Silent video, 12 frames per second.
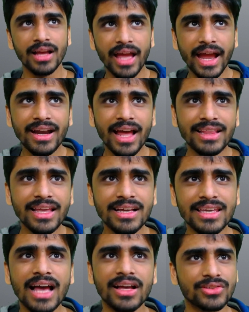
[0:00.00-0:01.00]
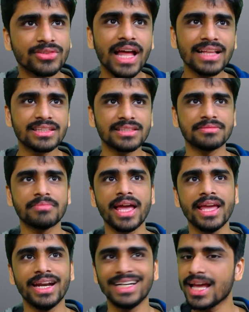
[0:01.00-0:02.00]
And I think, yeah, so that's my
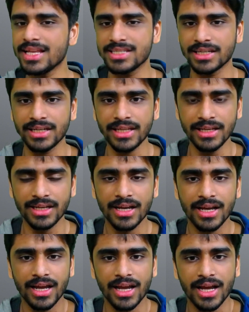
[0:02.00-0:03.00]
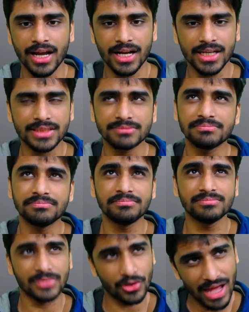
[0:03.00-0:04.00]
entire journey.
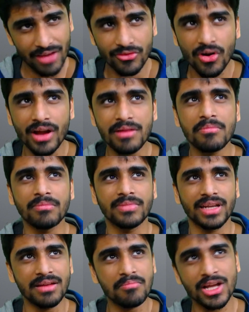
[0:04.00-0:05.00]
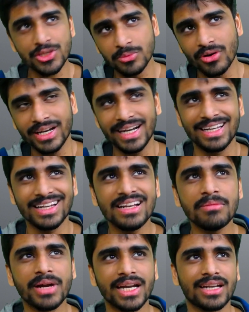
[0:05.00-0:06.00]
Could have gone in much more
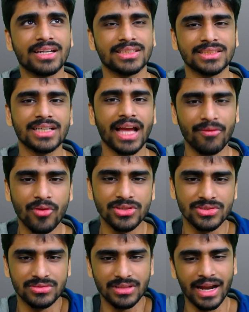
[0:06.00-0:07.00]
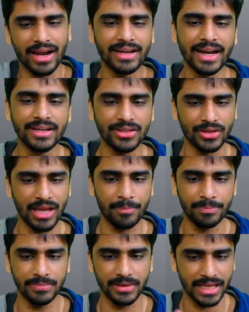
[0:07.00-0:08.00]
detail, but I tried
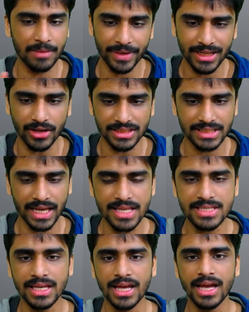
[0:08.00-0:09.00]
to keep it concise.